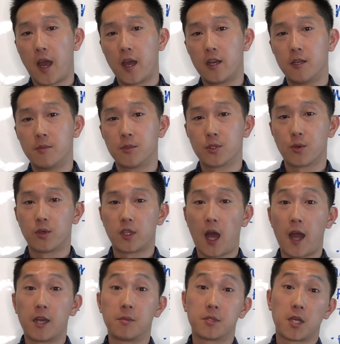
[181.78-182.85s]
items, or
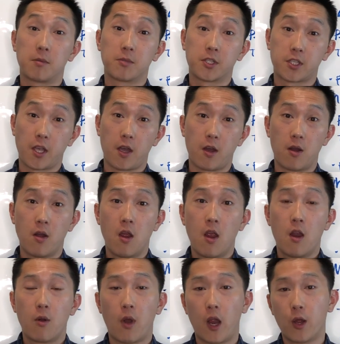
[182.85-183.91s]
items on sale,
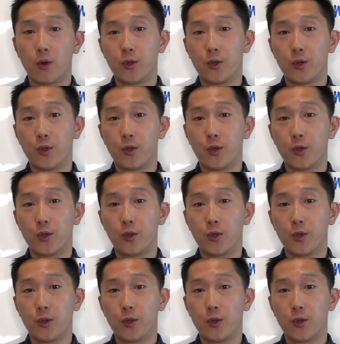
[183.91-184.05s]
right?